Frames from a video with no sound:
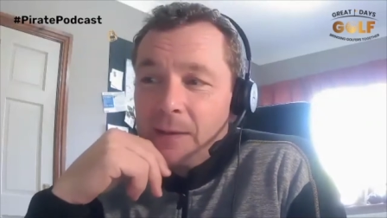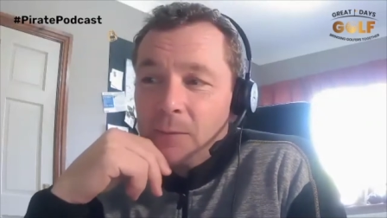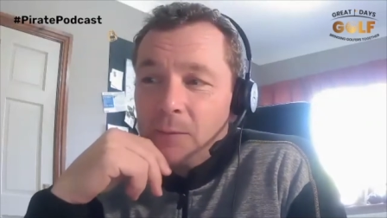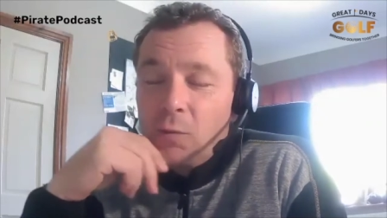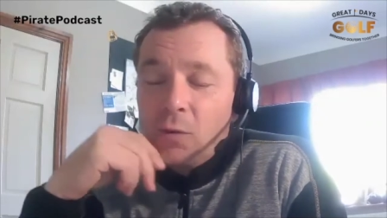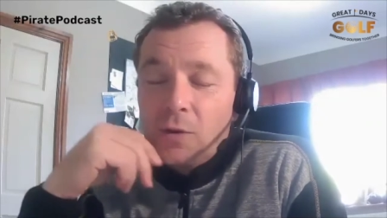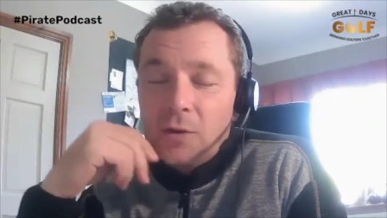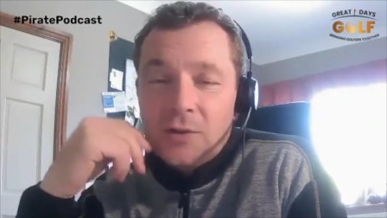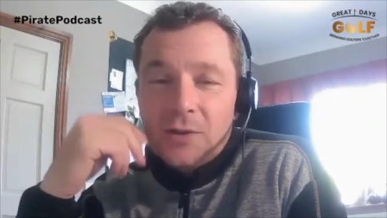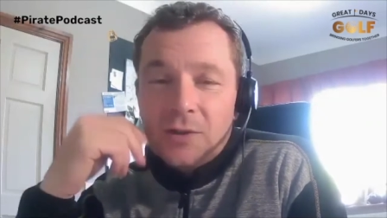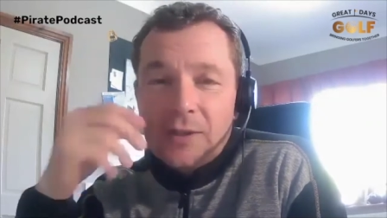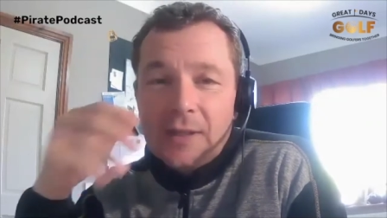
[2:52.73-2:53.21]
I
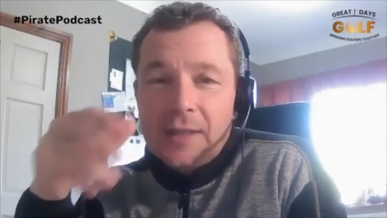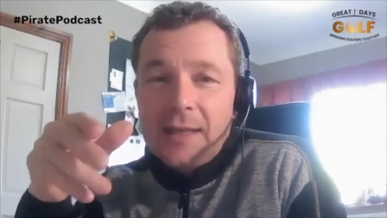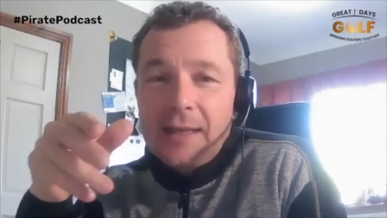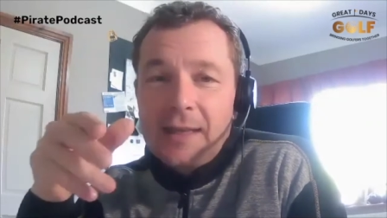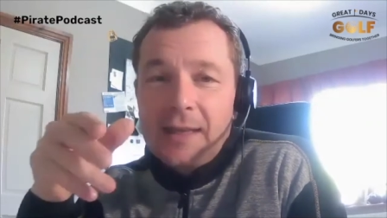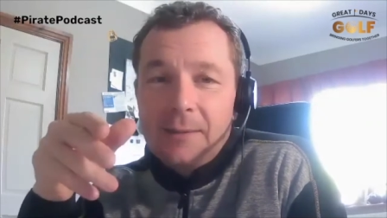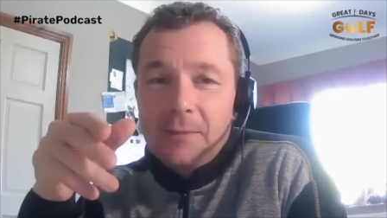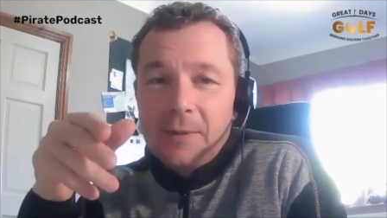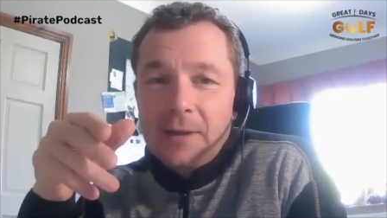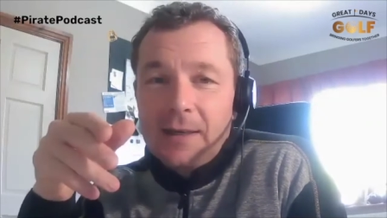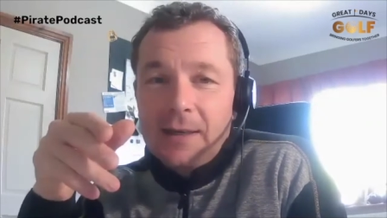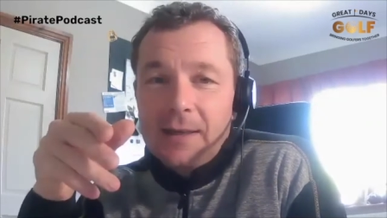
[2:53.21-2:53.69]
watch the
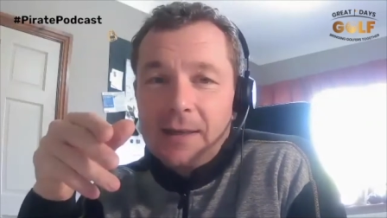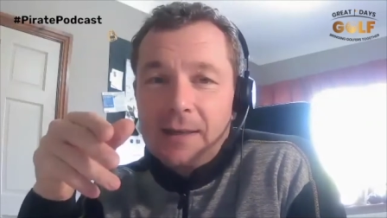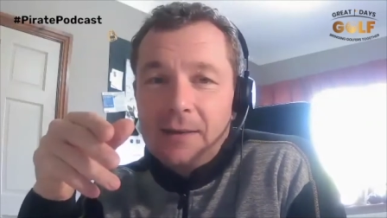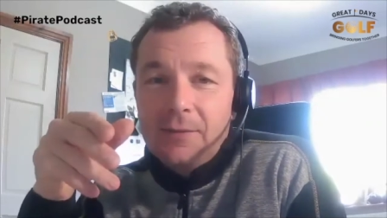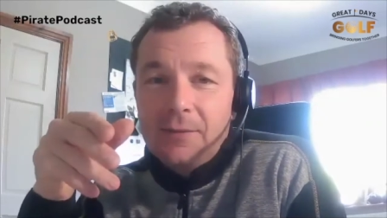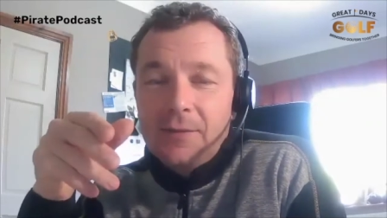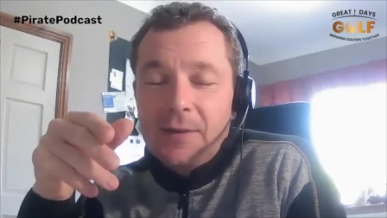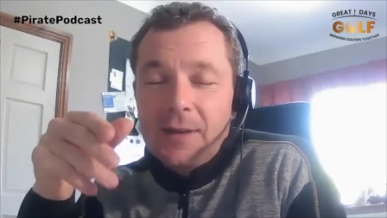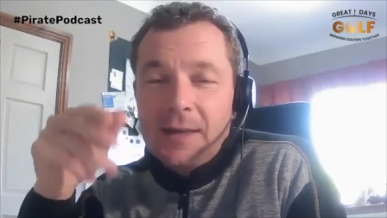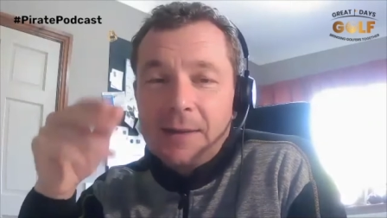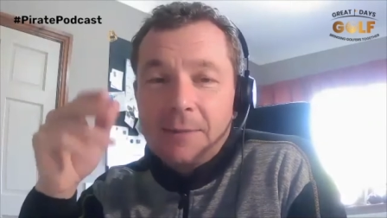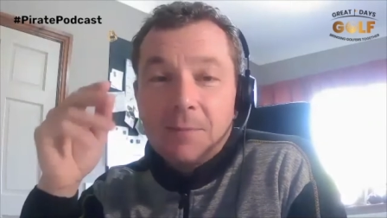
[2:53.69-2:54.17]
game
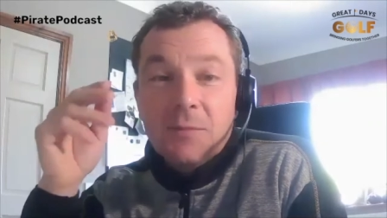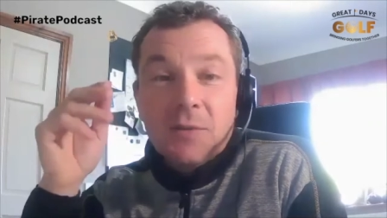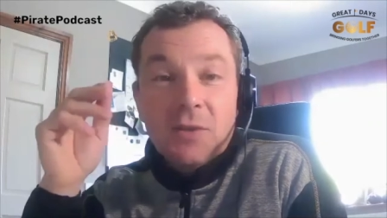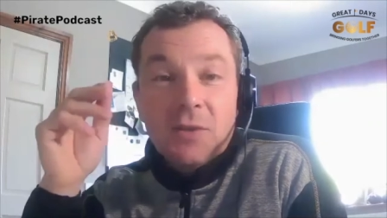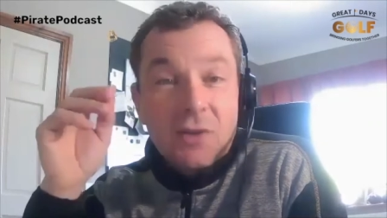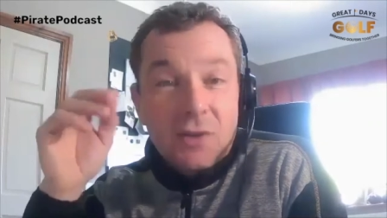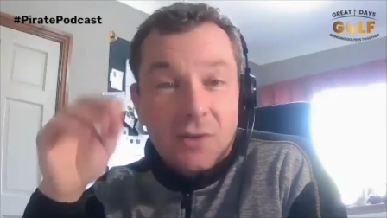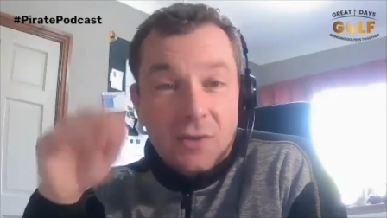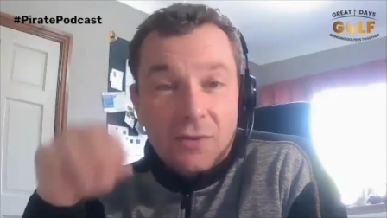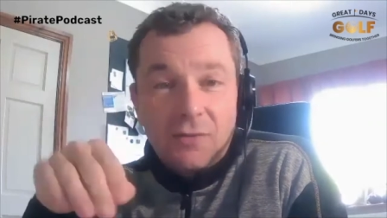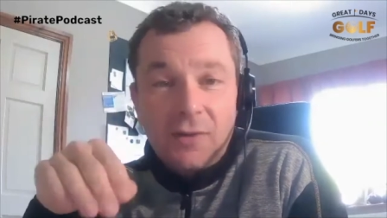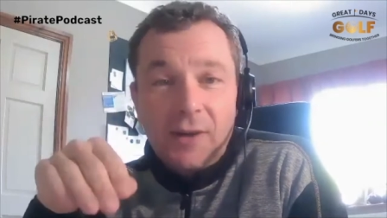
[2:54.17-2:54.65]
live, then I'm
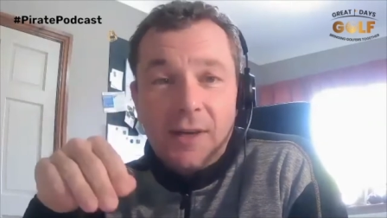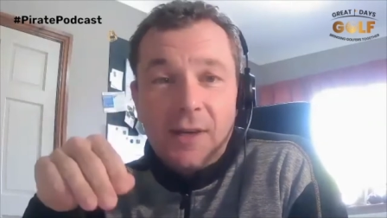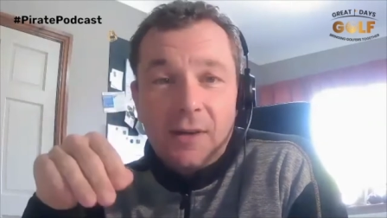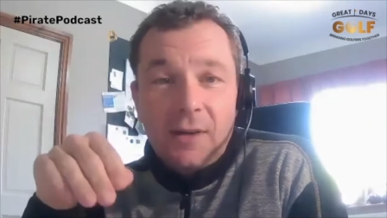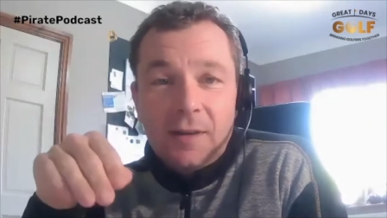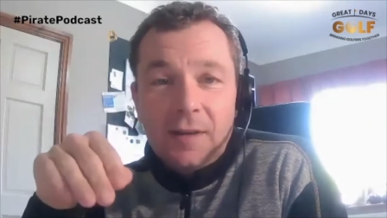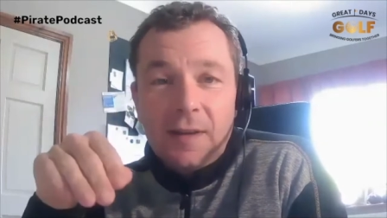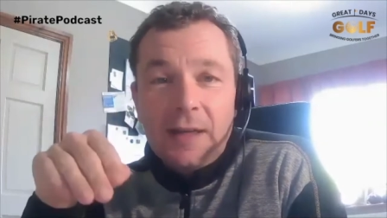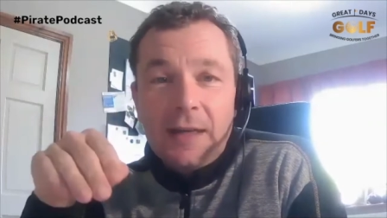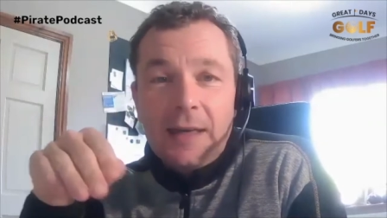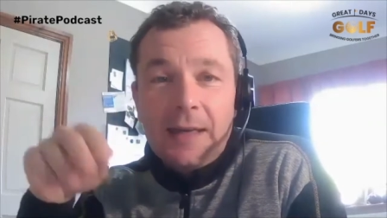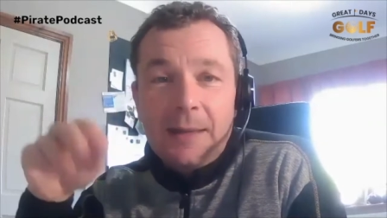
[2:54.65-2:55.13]
straight
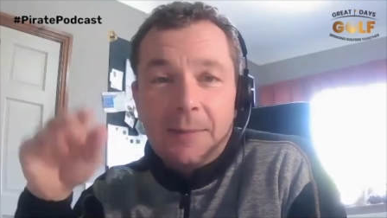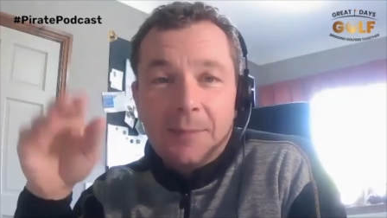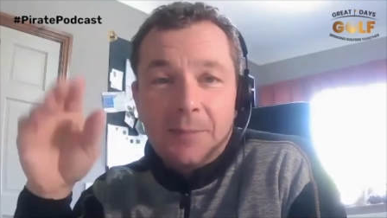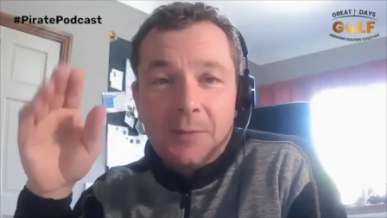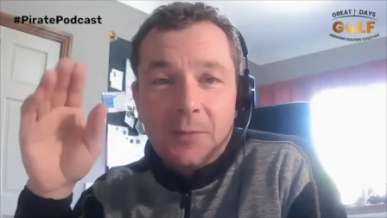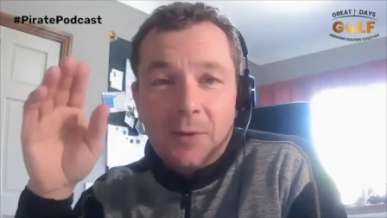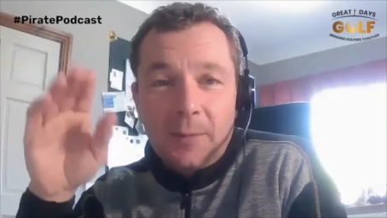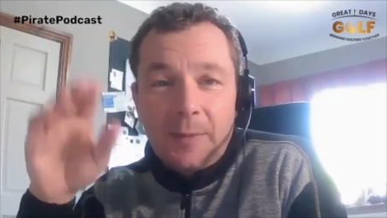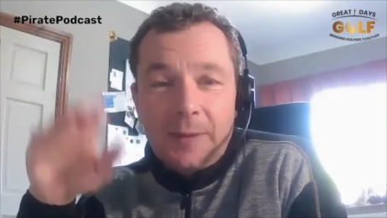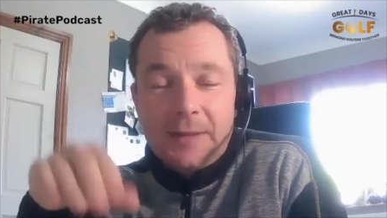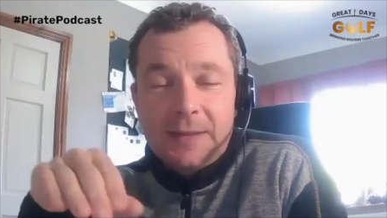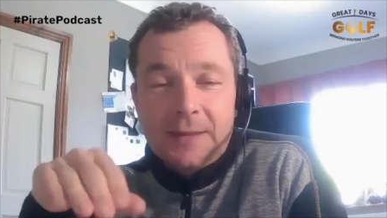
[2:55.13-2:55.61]
onto the
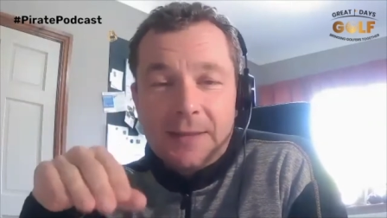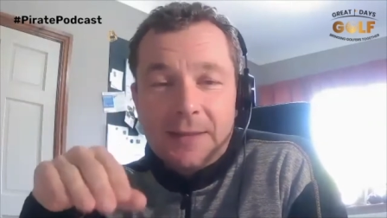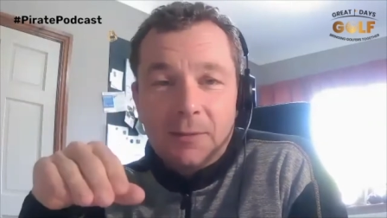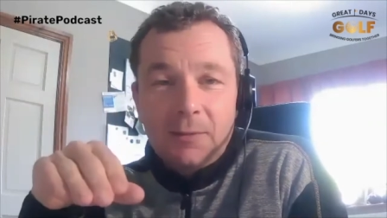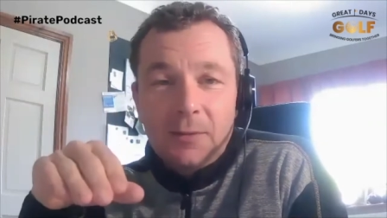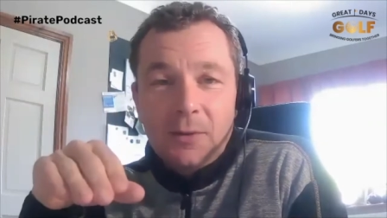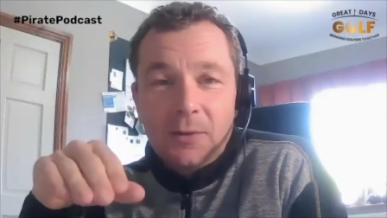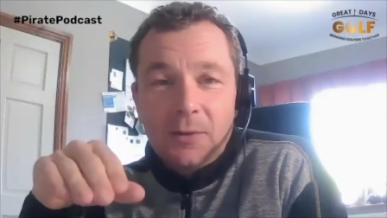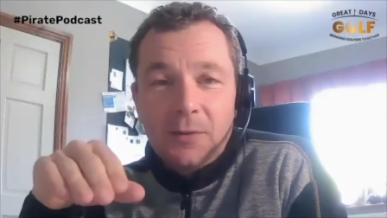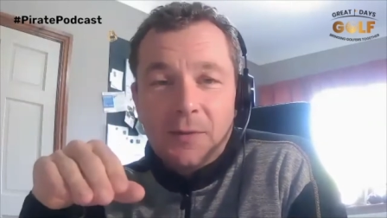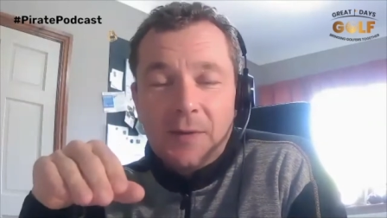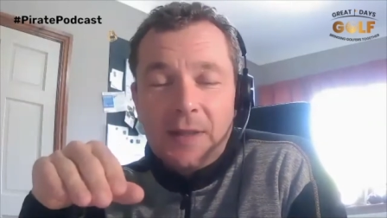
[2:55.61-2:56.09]
laptop, I
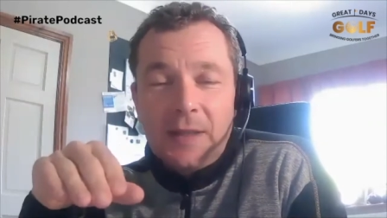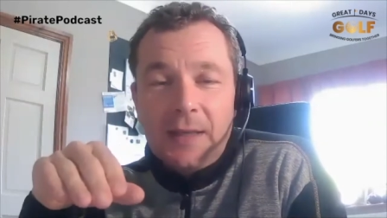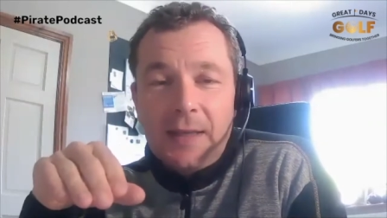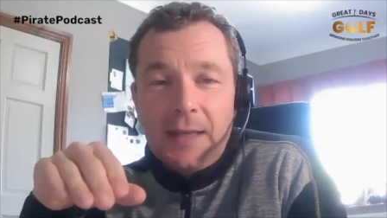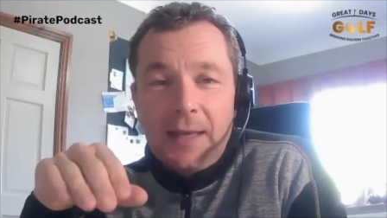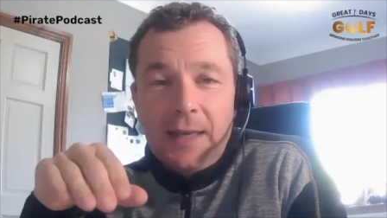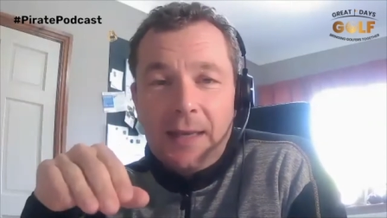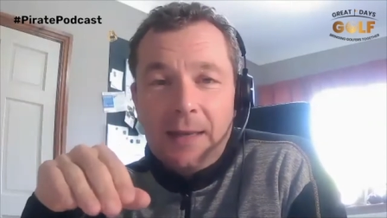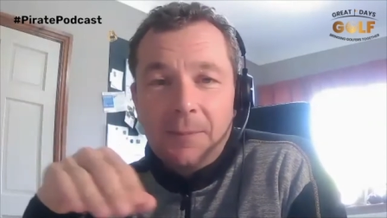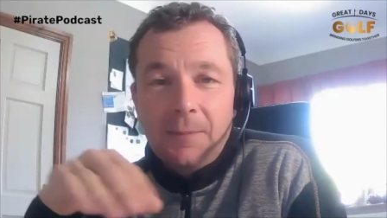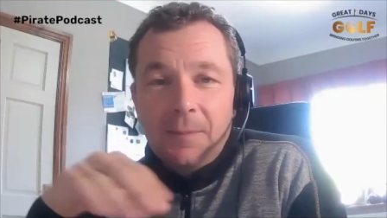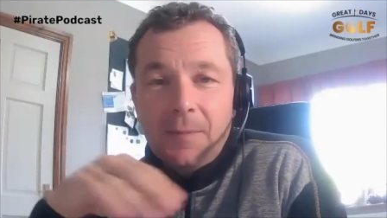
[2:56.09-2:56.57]
download the
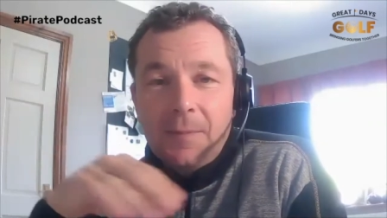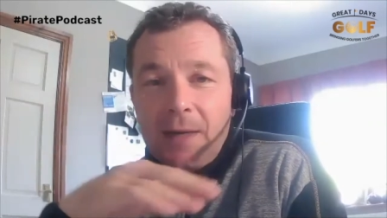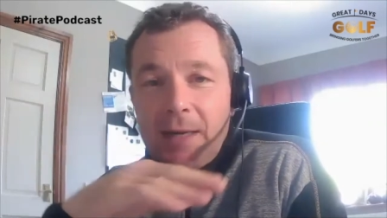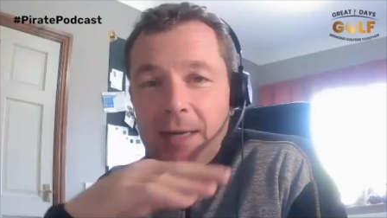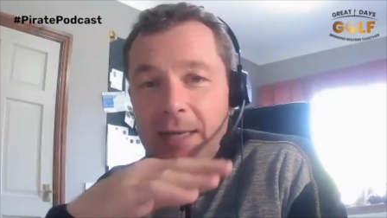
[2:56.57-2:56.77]
game,